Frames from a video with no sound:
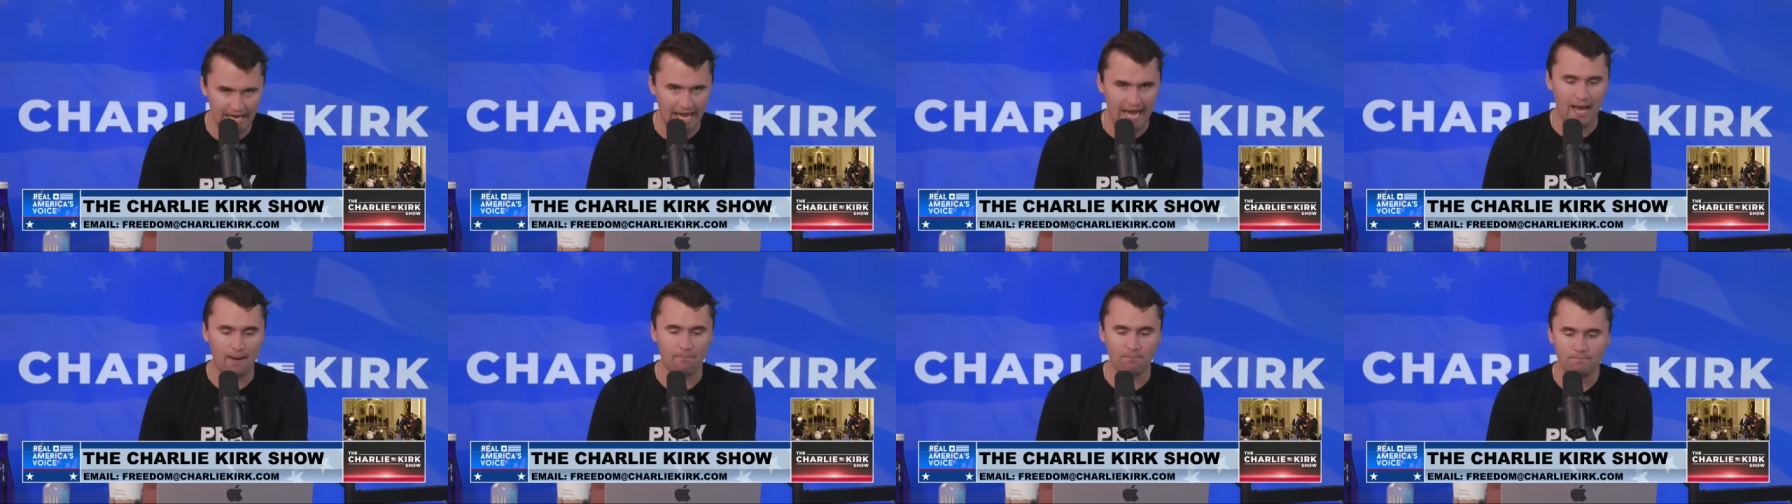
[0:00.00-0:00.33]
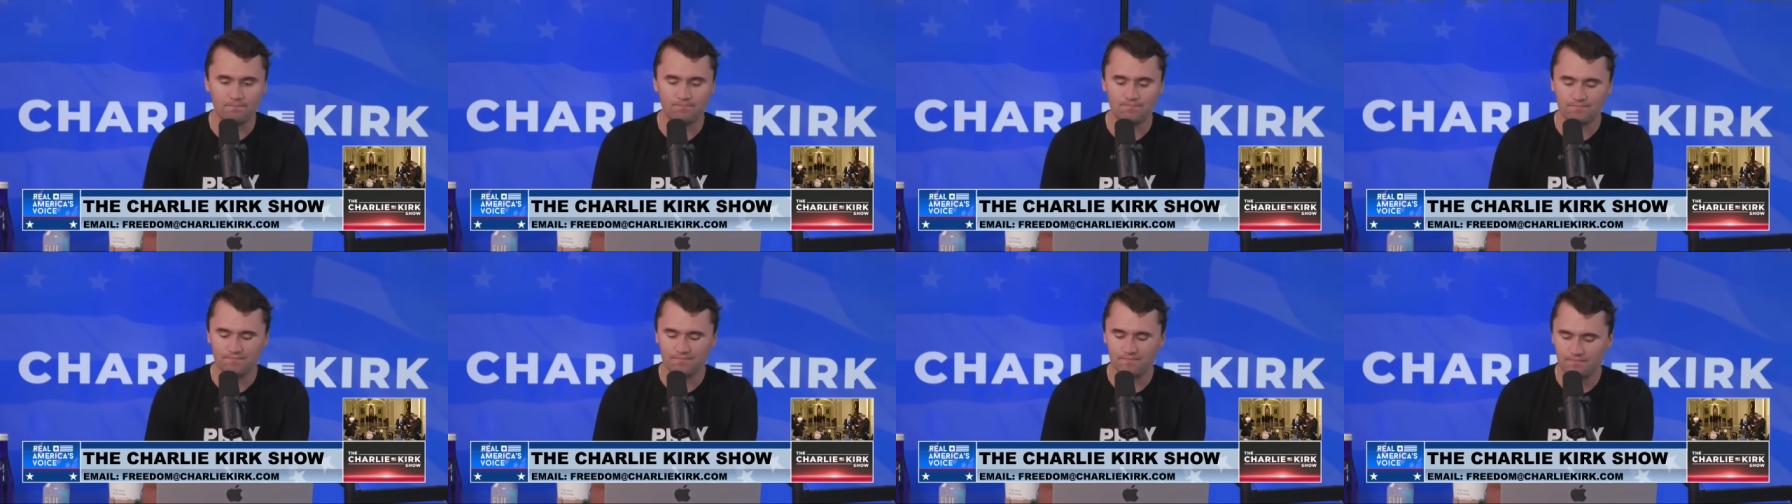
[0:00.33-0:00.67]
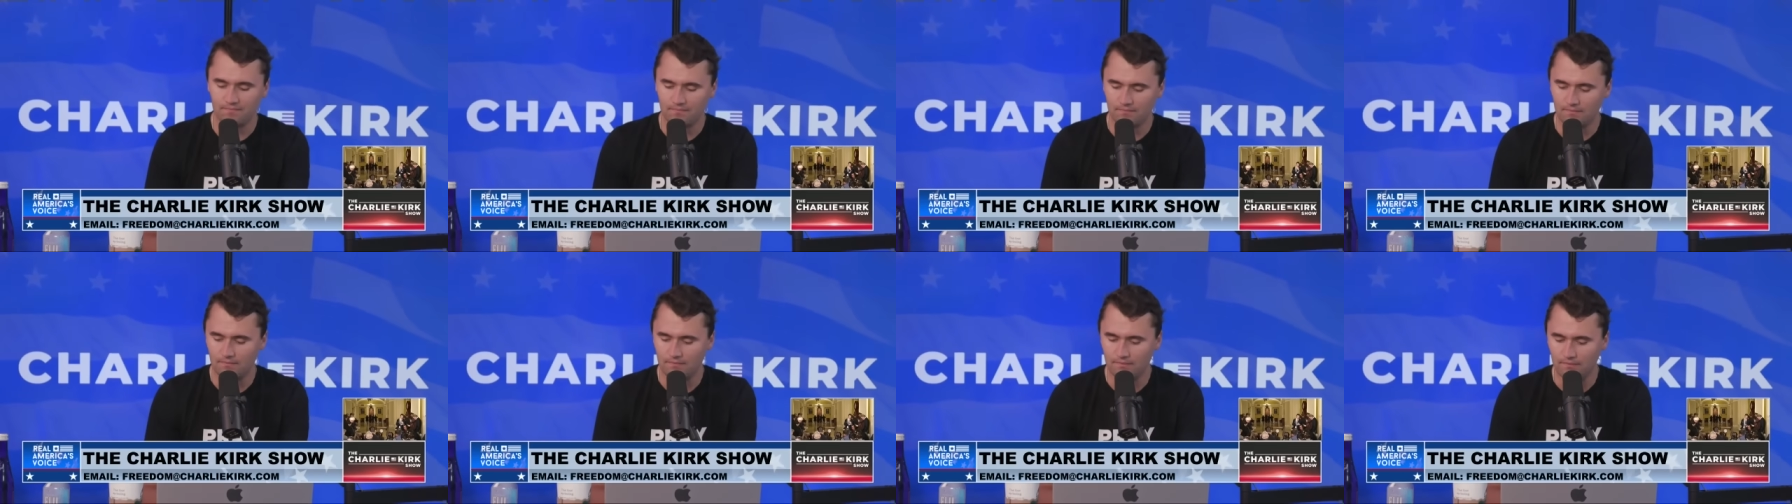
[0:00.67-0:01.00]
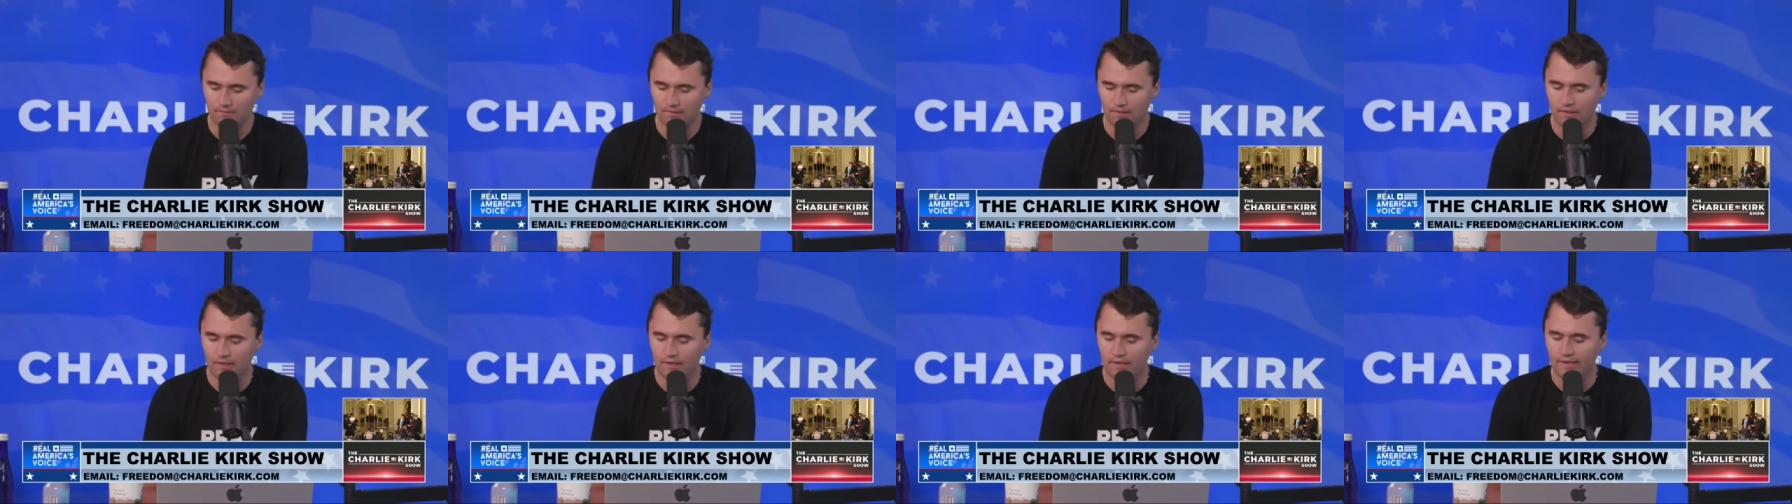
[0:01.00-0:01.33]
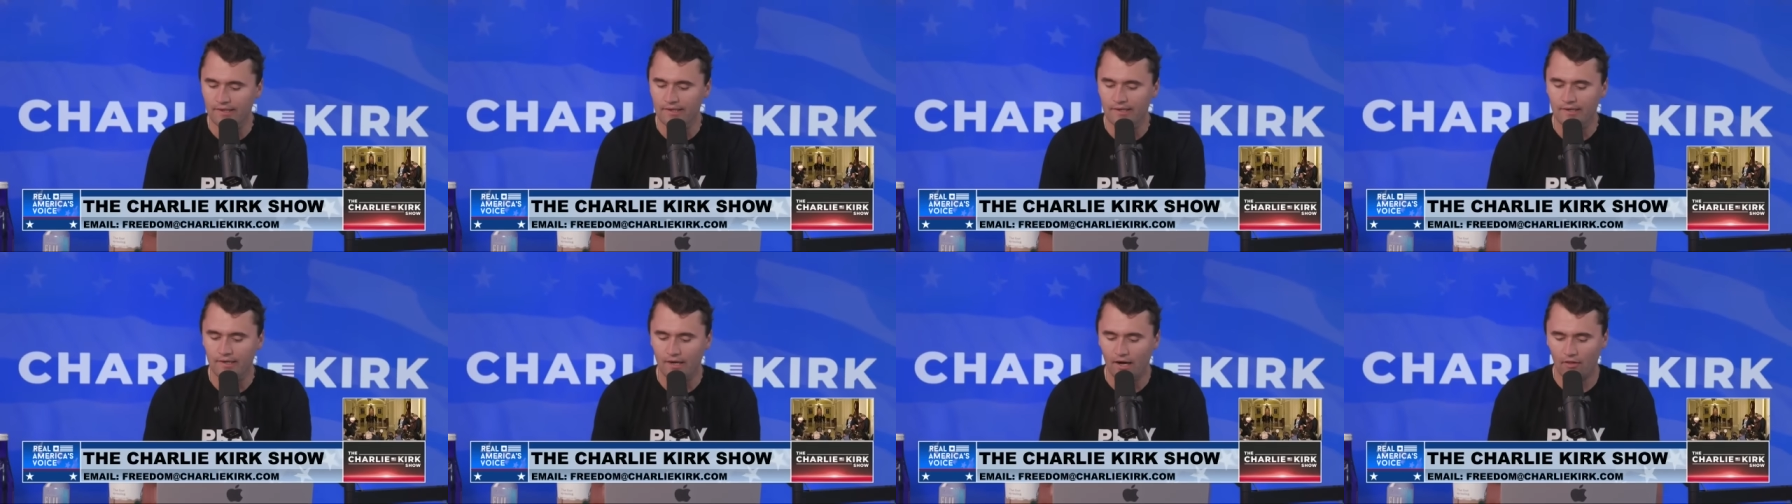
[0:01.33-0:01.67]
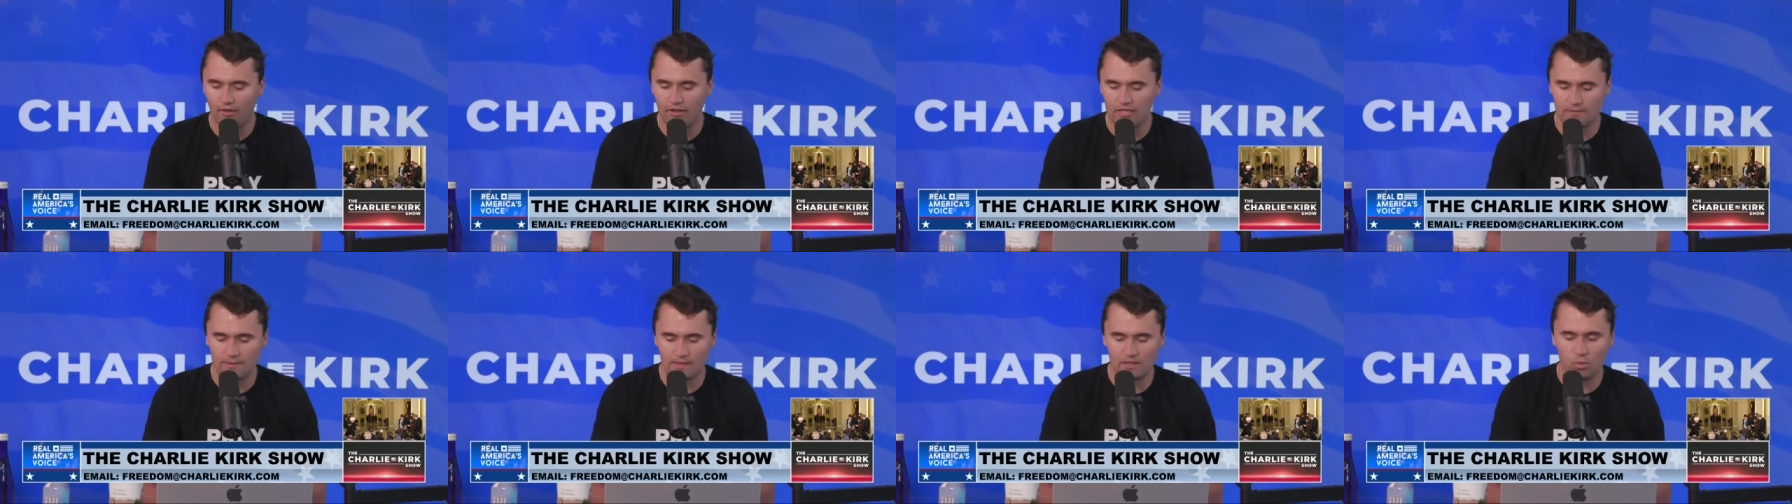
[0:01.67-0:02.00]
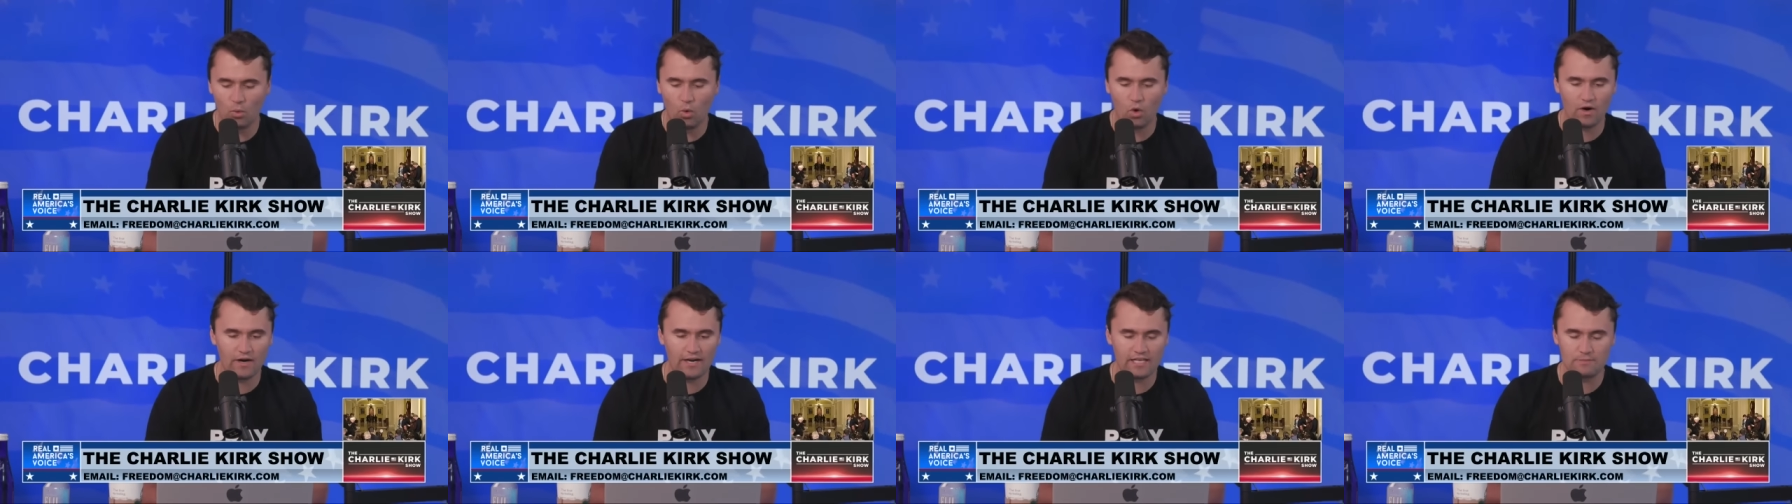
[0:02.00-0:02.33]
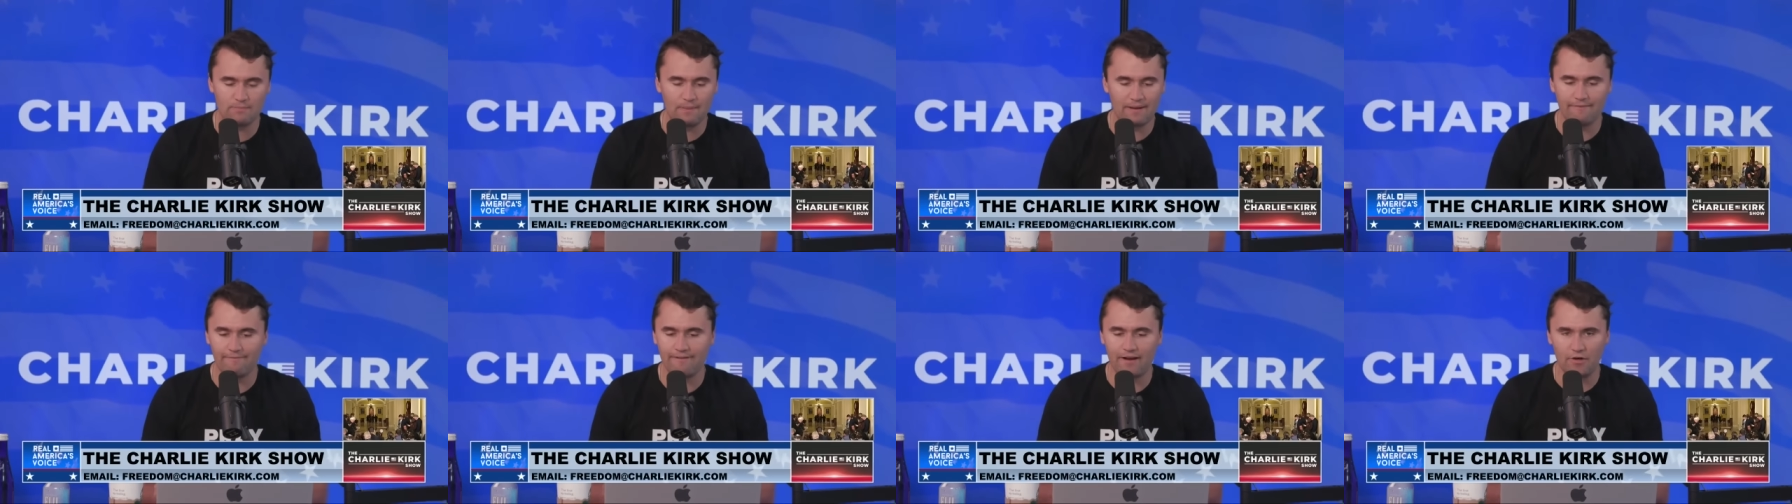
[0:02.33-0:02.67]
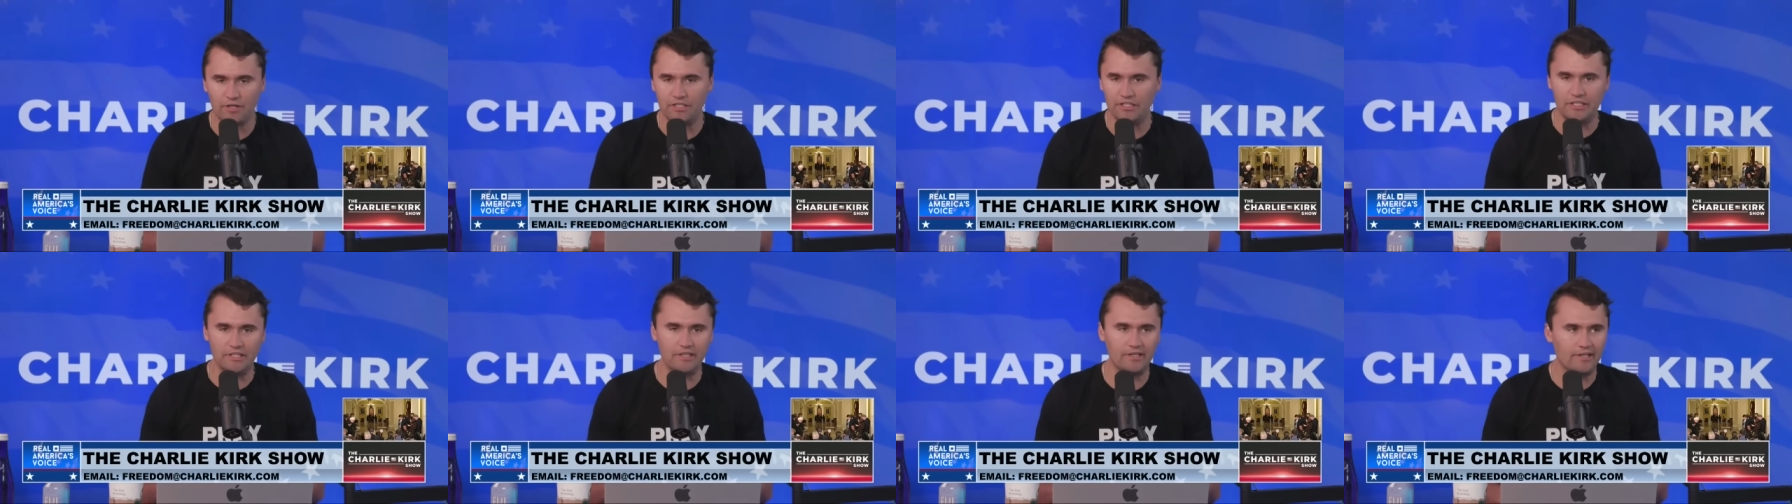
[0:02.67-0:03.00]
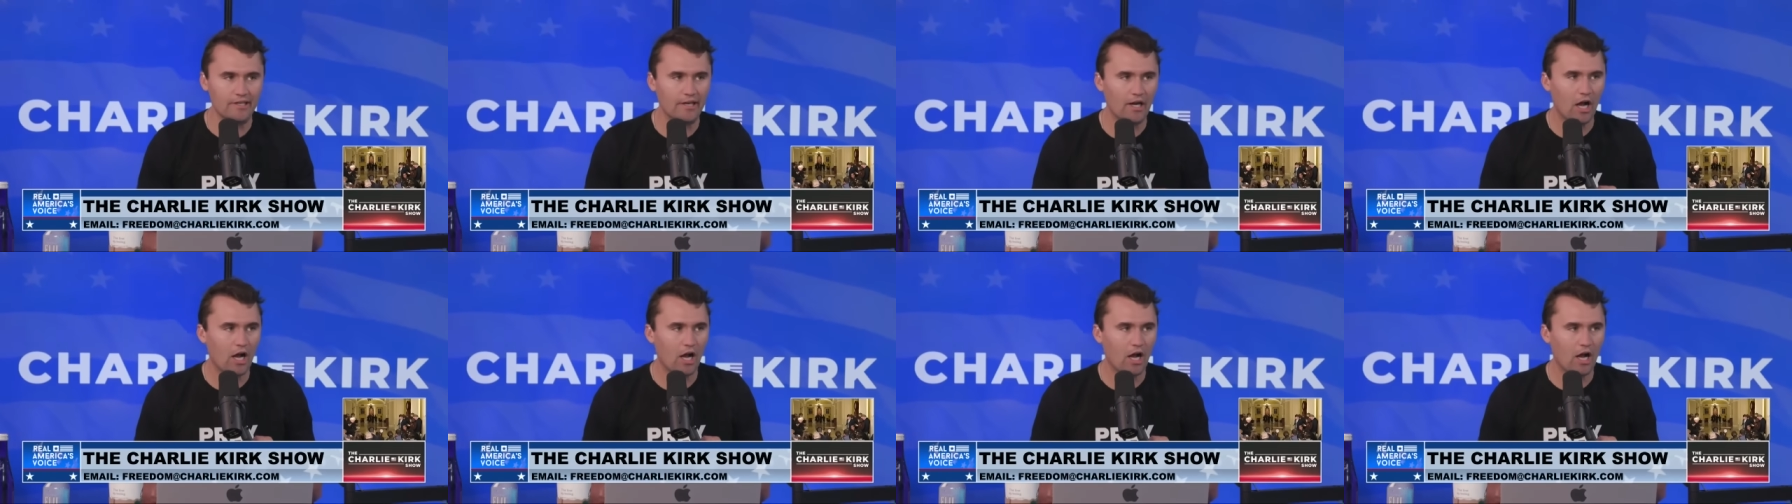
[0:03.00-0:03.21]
a scam. Elizabeth Warren has been very